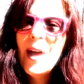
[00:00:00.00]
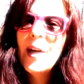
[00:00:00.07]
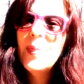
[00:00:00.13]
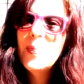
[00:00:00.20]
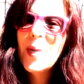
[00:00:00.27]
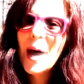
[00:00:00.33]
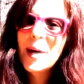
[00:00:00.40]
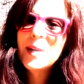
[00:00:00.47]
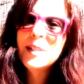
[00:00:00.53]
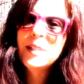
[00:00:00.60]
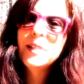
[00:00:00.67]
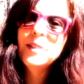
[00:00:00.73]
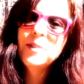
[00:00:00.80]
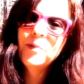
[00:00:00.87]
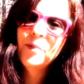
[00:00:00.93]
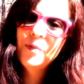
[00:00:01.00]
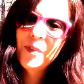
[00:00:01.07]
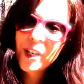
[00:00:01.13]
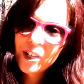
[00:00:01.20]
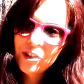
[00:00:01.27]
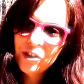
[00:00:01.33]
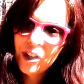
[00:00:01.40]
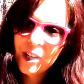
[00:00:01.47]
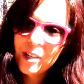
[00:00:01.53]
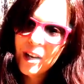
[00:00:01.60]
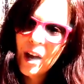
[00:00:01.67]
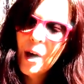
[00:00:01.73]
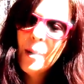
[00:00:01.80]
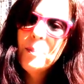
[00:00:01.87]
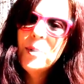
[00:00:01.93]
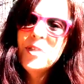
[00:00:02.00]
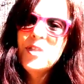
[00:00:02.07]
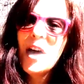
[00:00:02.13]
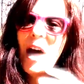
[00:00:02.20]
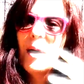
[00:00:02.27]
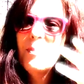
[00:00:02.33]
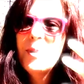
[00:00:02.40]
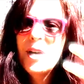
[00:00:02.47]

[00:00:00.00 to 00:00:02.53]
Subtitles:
And that is fiction, but that